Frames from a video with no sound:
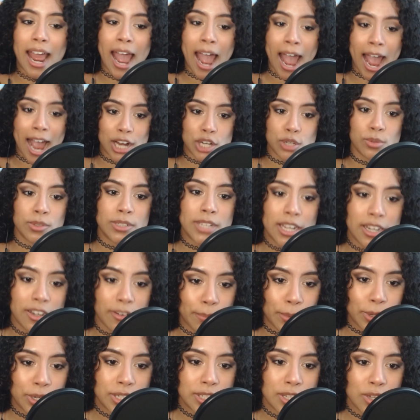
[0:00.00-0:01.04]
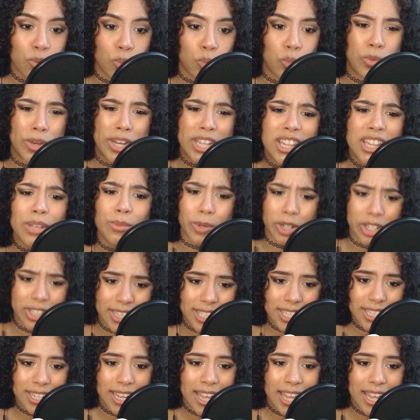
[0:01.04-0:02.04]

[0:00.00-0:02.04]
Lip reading: actual Native person really worth it?